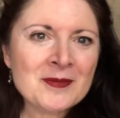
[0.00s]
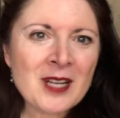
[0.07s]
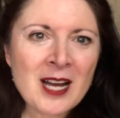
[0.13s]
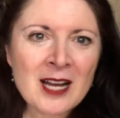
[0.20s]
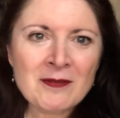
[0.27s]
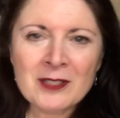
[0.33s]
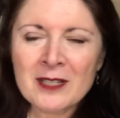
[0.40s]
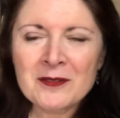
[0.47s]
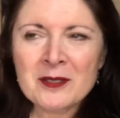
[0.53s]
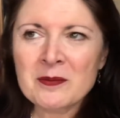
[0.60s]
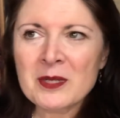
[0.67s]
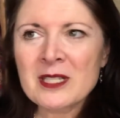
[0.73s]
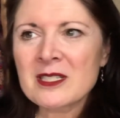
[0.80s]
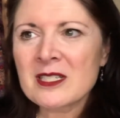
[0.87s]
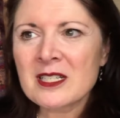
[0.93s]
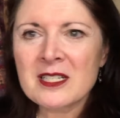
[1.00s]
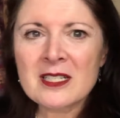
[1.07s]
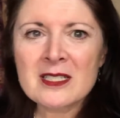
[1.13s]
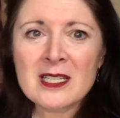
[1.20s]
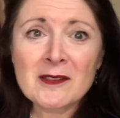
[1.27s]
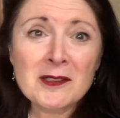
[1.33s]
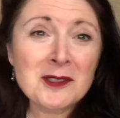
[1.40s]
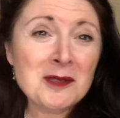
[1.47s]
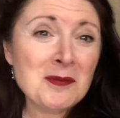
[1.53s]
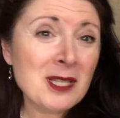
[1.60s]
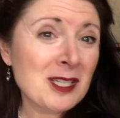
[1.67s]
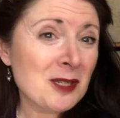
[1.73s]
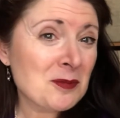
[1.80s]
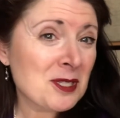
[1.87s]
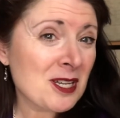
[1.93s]
I've lived in big cities, I've lived in
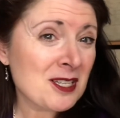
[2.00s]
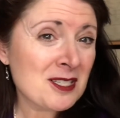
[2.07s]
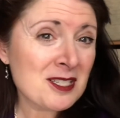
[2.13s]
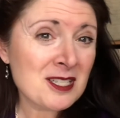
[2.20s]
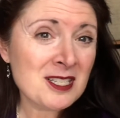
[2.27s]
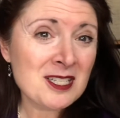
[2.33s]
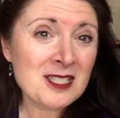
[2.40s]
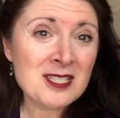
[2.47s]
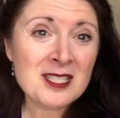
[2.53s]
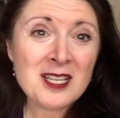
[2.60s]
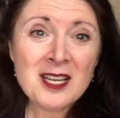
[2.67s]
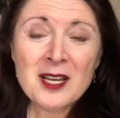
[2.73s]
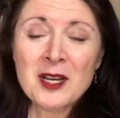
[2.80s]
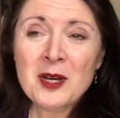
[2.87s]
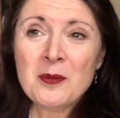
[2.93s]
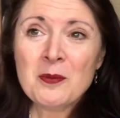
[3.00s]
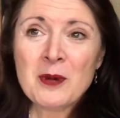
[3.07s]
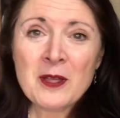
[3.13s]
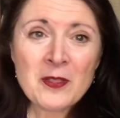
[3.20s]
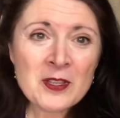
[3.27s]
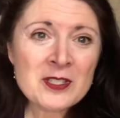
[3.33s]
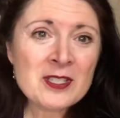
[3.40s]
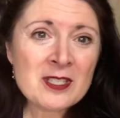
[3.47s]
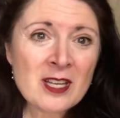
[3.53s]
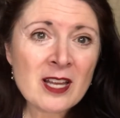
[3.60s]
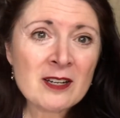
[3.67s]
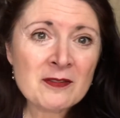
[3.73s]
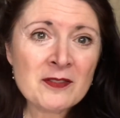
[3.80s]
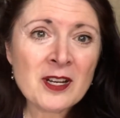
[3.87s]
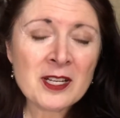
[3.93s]
medium-sized cities, but this is
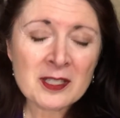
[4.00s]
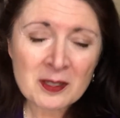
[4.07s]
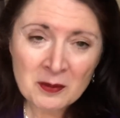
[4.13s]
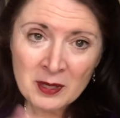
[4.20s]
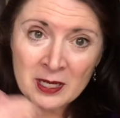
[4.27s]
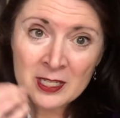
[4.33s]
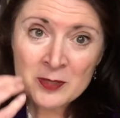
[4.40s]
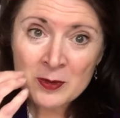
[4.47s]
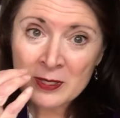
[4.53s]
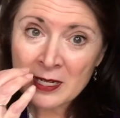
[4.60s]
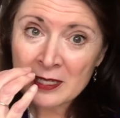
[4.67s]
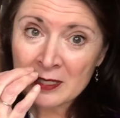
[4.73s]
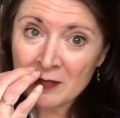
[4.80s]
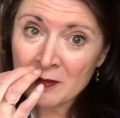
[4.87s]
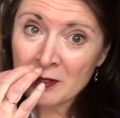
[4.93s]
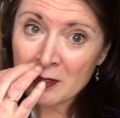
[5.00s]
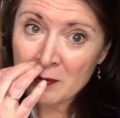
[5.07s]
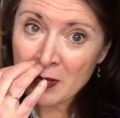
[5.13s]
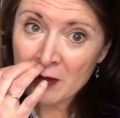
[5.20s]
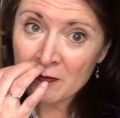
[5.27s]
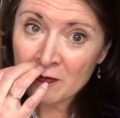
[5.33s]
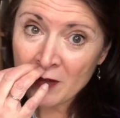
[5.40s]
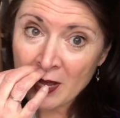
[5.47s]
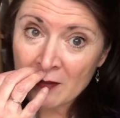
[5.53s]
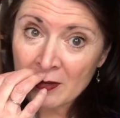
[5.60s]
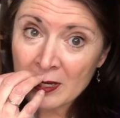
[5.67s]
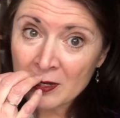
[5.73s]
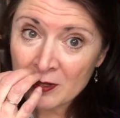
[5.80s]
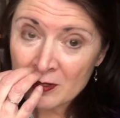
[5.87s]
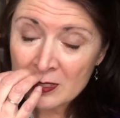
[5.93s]
kind of fun. My husband and I live on about five
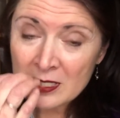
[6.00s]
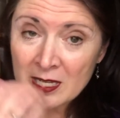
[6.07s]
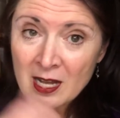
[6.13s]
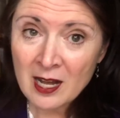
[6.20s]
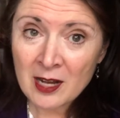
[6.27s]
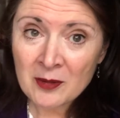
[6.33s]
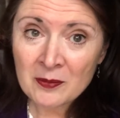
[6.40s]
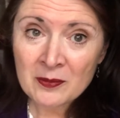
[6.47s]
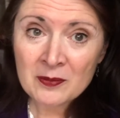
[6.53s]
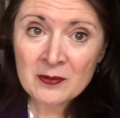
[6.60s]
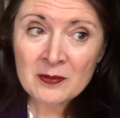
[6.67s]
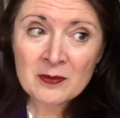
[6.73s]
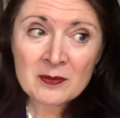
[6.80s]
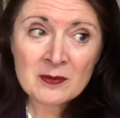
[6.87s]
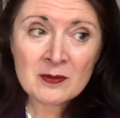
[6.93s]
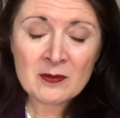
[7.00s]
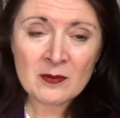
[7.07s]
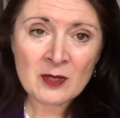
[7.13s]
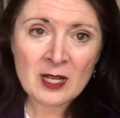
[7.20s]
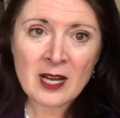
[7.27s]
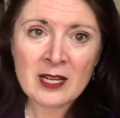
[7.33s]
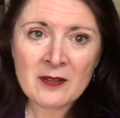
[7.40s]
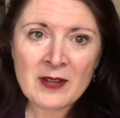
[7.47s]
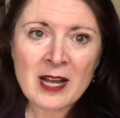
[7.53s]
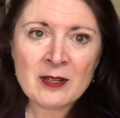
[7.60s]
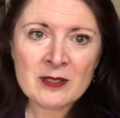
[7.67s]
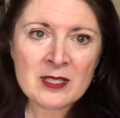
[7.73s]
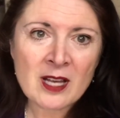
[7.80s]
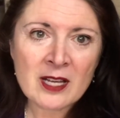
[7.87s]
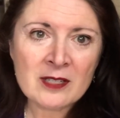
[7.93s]
acres um, kind of
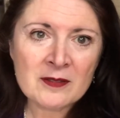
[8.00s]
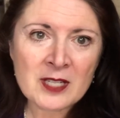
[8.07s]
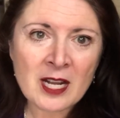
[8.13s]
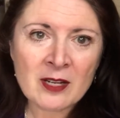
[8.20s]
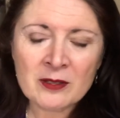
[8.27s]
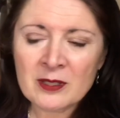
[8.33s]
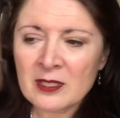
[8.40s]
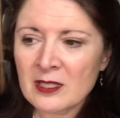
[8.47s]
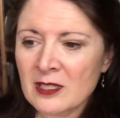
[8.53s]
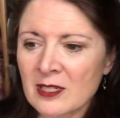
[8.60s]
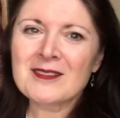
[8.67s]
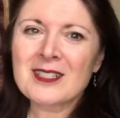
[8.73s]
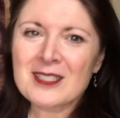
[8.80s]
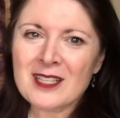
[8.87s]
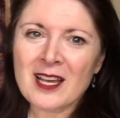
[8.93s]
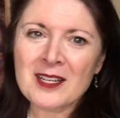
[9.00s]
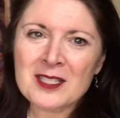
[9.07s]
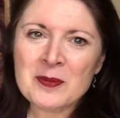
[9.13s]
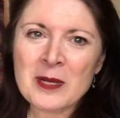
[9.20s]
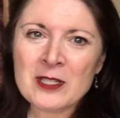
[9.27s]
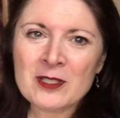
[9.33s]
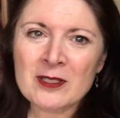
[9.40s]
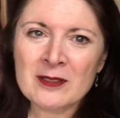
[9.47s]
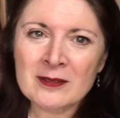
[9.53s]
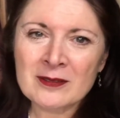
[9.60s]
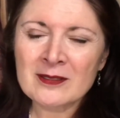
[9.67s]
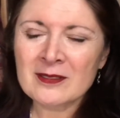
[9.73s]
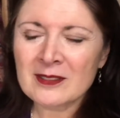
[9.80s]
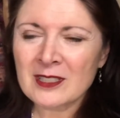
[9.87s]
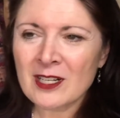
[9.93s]
outside of town. It's kind of special.
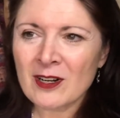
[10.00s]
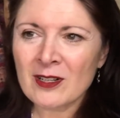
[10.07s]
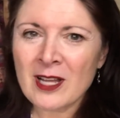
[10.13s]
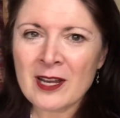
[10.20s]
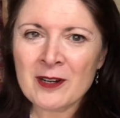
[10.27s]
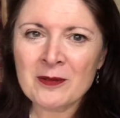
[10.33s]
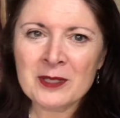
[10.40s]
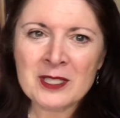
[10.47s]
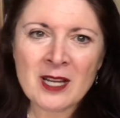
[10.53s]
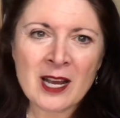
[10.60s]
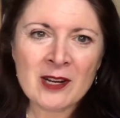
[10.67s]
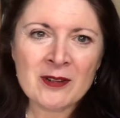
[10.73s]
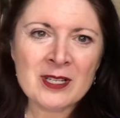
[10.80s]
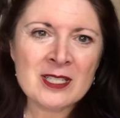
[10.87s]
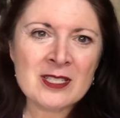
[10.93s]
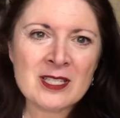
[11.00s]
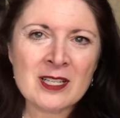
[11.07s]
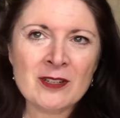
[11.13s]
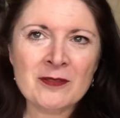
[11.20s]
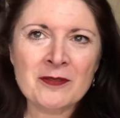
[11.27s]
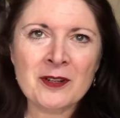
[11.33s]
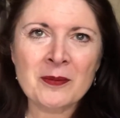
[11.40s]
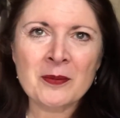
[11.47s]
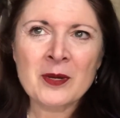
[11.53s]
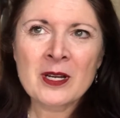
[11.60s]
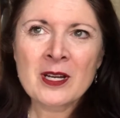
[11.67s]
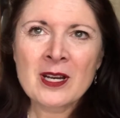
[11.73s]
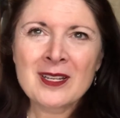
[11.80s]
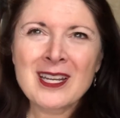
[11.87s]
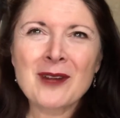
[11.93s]
There are a lot of retirees here from,
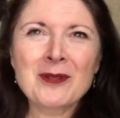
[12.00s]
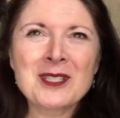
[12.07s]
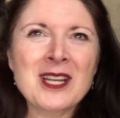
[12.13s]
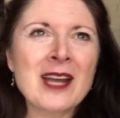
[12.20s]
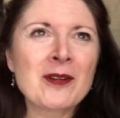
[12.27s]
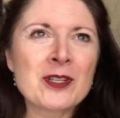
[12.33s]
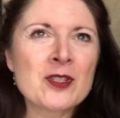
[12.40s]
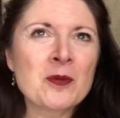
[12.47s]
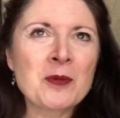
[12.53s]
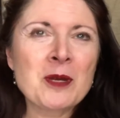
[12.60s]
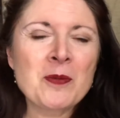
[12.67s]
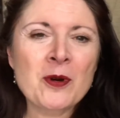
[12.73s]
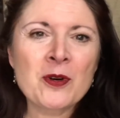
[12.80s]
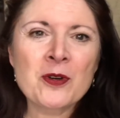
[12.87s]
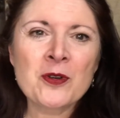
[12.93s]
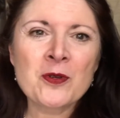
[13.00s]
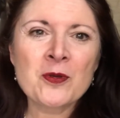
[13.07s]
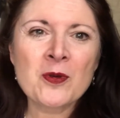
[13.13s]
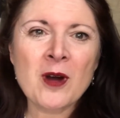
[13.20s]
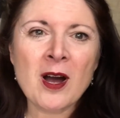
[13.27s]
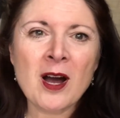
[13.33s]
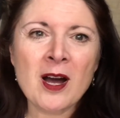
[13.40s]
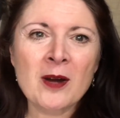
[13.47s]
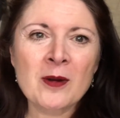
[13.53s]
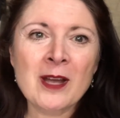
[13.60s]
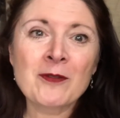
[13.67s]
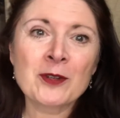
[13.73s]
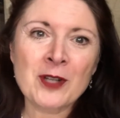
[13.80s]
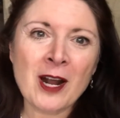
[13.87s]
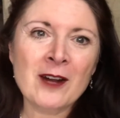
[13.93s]
not retirees, but people who uh,
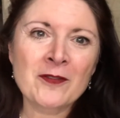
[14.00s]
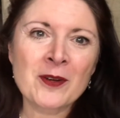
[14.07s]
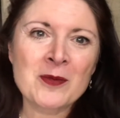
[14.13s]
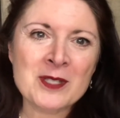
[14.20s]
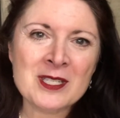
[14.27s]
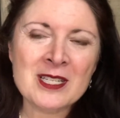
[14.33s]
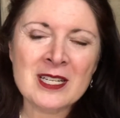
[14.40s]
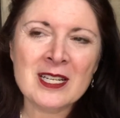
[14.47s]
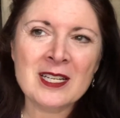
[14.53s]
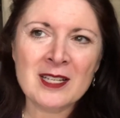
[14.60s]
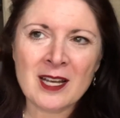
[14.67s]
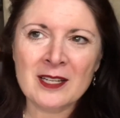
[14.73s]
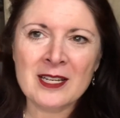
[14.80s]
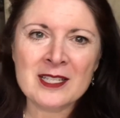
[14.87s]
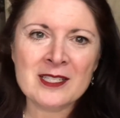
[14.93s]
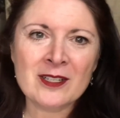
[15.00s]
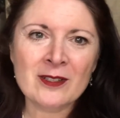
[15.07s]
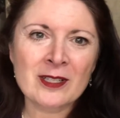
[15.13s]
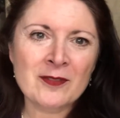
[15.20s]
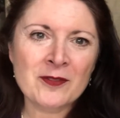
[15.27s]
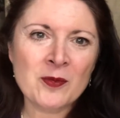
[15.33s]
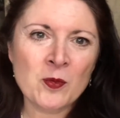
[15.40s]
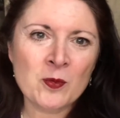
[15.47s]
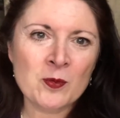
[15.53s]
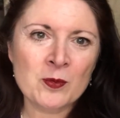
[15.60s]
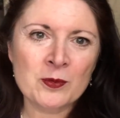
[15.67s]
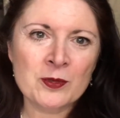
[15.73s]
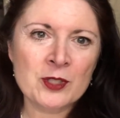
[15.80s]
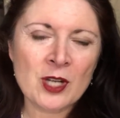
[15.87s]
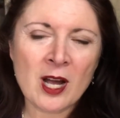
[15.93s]
have retired from the city, not necessarily from
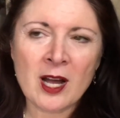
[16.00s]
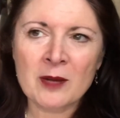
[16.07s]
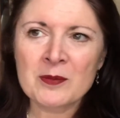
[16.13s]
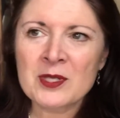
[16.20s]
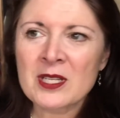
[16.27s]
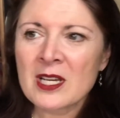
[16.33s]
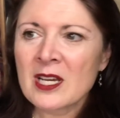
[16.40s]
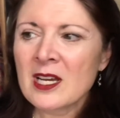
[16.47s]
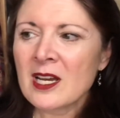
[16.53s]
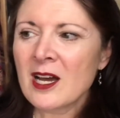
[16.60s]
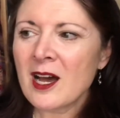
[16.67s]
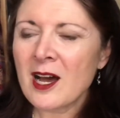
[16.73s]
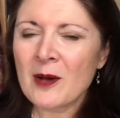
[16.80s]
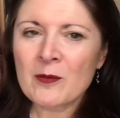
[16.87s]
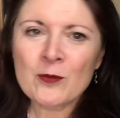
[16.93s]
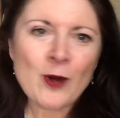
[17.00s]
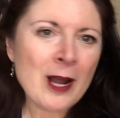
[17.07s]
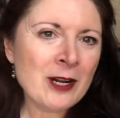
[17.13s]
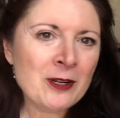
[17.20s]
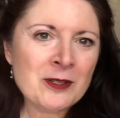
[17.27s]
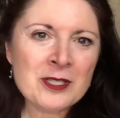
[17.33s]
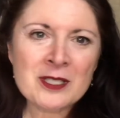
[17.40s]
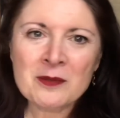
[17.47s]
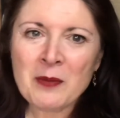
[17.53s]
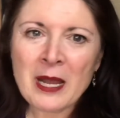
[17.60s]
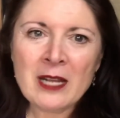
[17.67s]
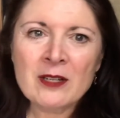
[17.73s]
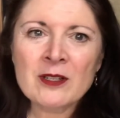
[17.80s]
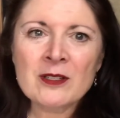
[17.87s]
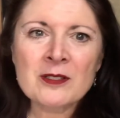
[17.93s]
jobs, um, writers and
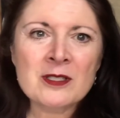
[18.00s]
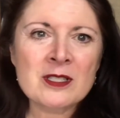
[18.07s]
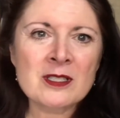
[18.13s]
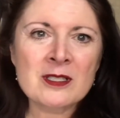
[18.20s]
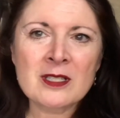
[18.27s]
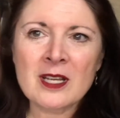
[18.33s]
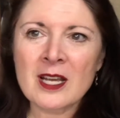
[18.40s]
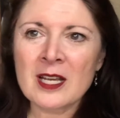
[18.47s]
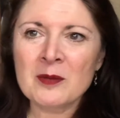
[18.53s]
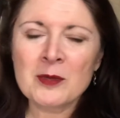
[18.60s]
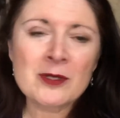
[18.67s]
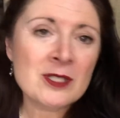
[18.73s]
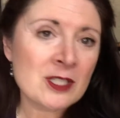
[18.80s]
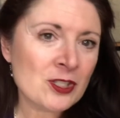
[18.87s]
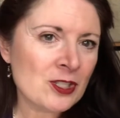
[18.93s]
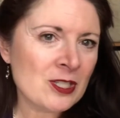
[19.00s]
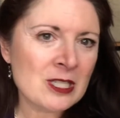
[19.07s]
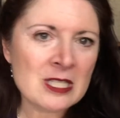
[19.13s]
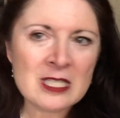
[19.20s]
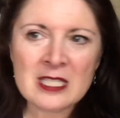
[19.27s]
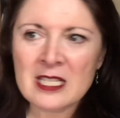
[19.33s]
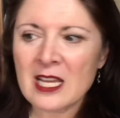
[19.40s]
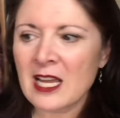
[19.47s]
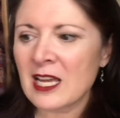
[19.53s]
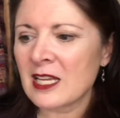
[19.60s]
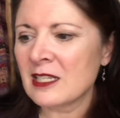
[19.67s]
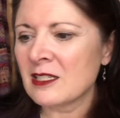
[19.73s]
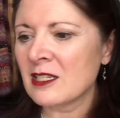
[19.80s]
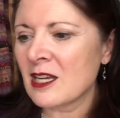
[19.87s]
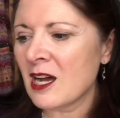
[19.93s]
painters and, and musicians,
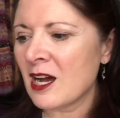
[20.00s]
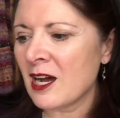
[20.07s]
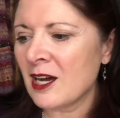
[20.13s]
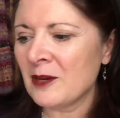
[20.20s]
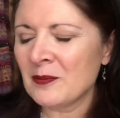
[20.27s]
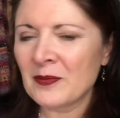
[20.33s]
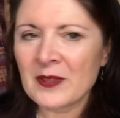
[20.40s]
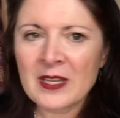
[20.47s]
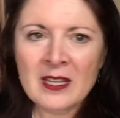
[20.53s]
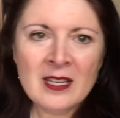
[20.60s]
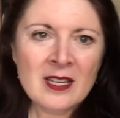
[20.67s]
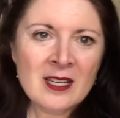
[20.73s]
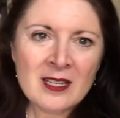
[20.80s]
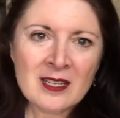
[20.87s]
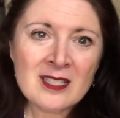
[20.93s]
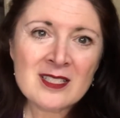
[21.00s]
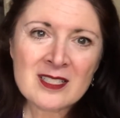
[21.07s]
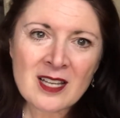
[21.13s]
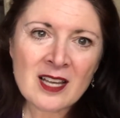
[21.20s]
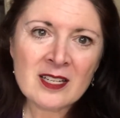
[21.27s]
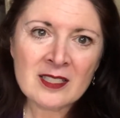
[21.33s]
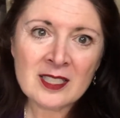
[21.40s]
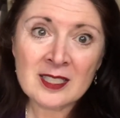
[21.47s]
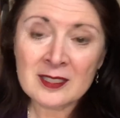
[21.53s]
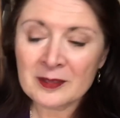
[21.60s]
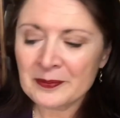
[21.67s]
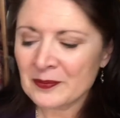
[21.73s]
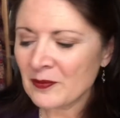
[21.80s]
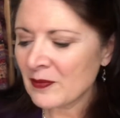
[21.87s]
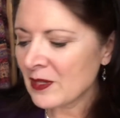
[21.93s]
and um, it's kind of neat.